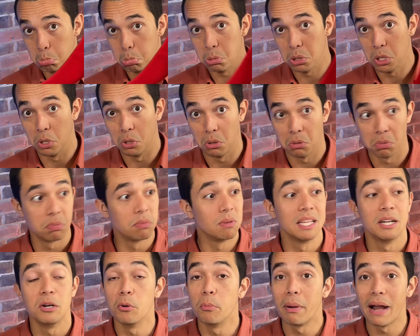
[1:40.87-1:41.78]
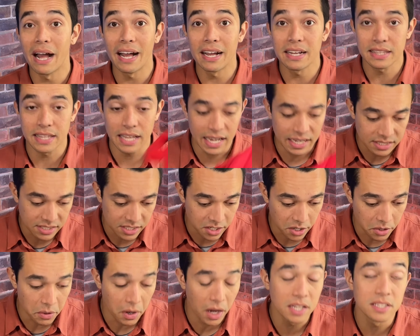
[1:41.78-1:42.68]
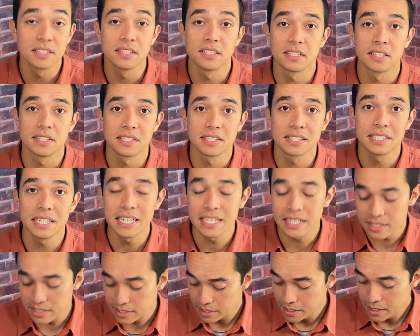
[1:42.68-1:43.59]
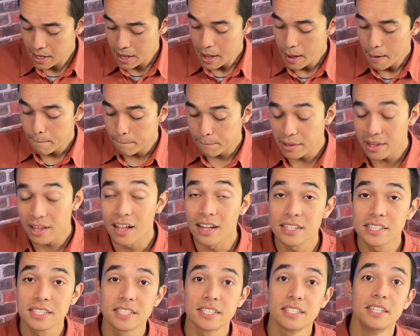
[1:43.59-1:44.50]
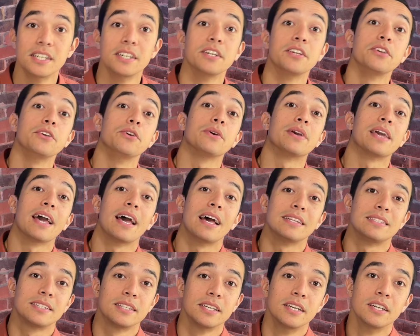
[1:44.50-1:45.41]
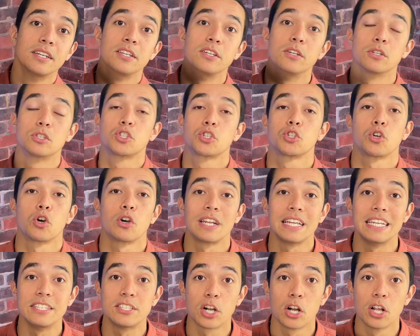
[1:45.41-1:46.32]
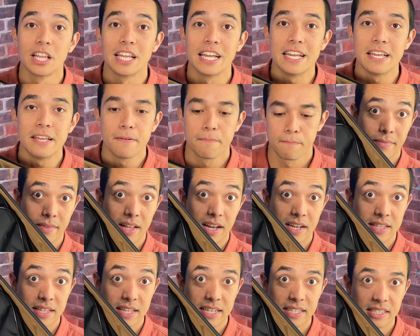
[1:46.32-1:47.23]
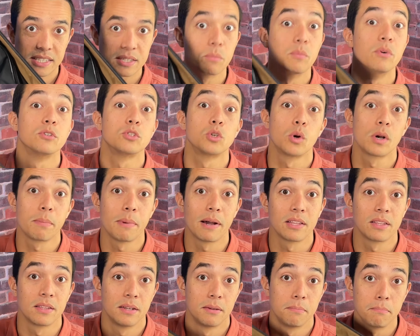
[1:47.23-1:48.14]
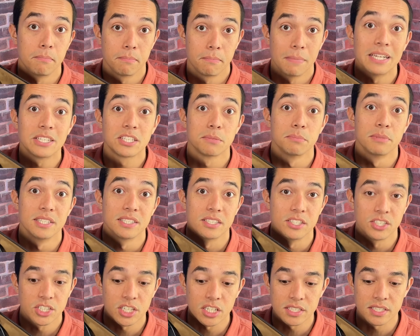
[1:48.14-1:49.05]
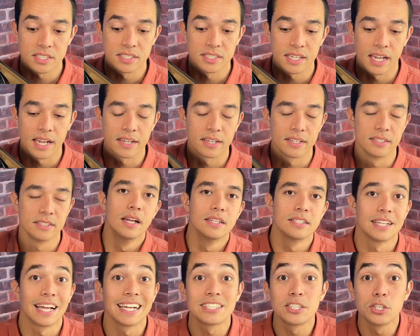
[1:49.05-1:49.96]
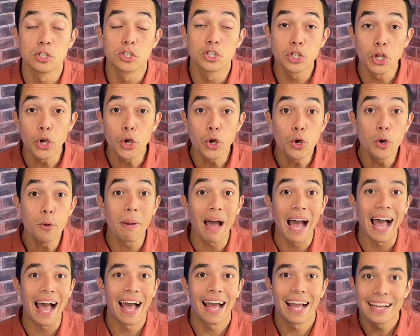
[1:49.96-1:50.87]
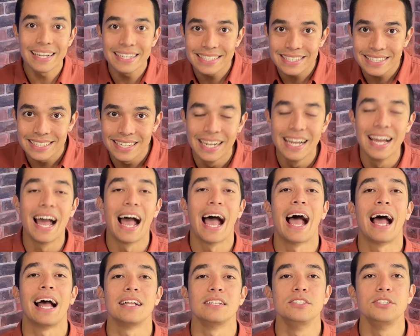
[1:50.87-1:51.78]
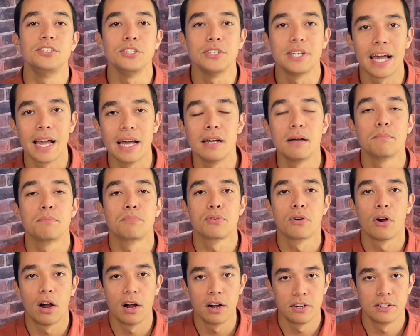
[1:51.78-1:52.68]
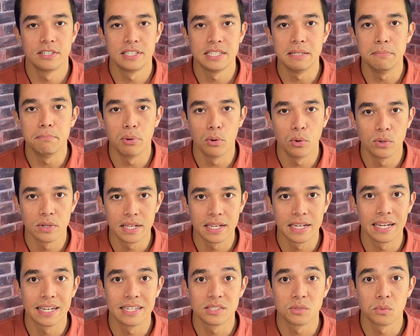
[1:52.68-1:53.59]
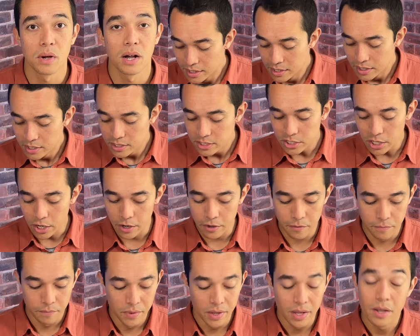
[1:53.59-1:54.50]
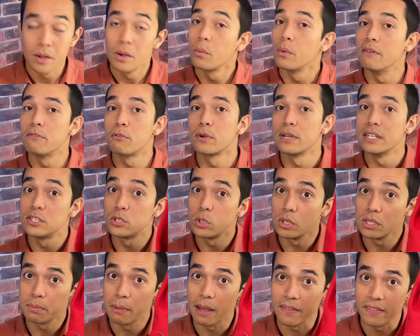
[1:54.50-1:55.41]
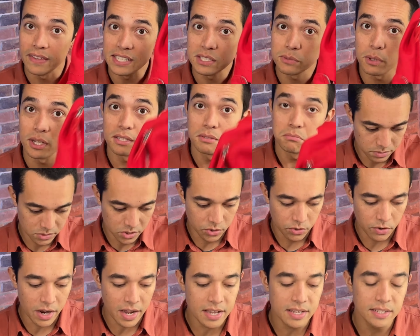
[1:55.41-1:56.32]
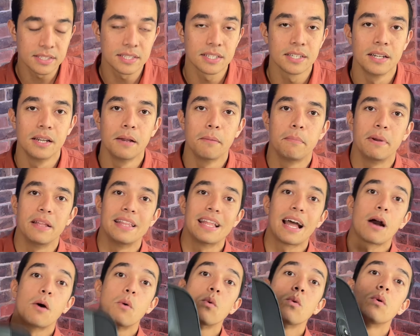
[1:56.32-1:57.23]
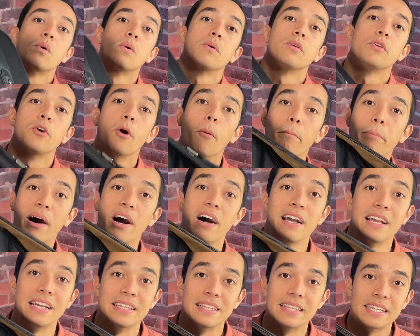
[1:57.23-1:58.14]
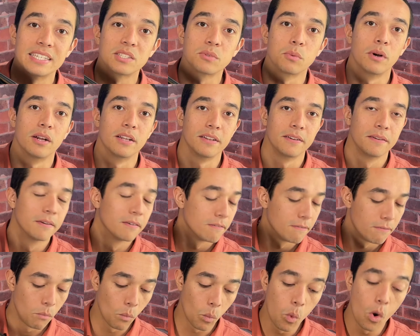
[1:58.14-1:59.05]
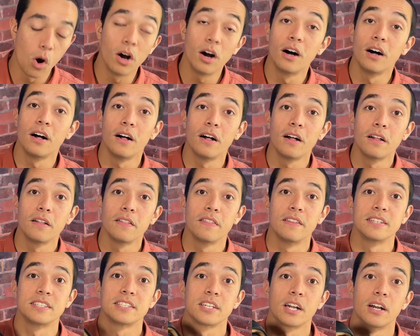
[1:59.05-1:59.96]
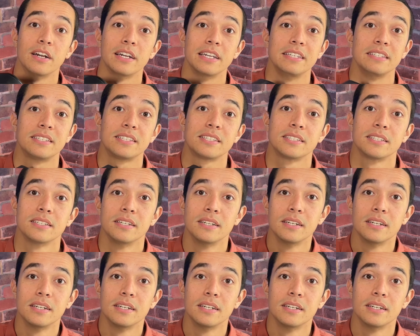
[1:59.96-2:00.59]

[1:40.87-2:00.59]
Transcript: your little bag that has to go under the seat, plus you get your trolley dolly like this, and we'll talk about the measurements in just a second. So that's your 2 bags, and you get priority boarding as well. So we've already talked about this one, great, but now you're buying this one. What are the size